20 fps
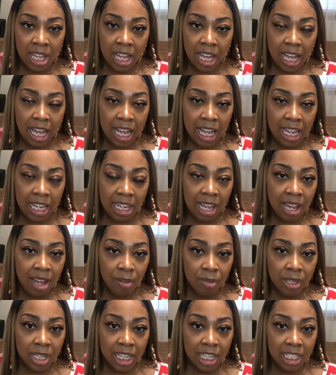I
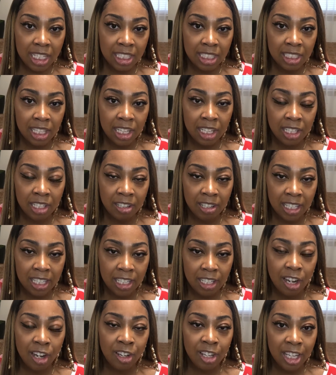love getting a
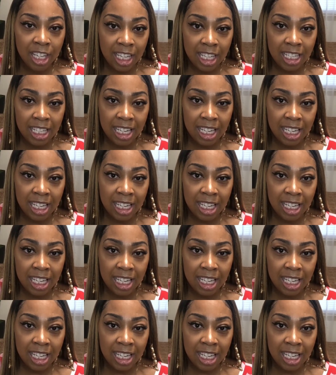good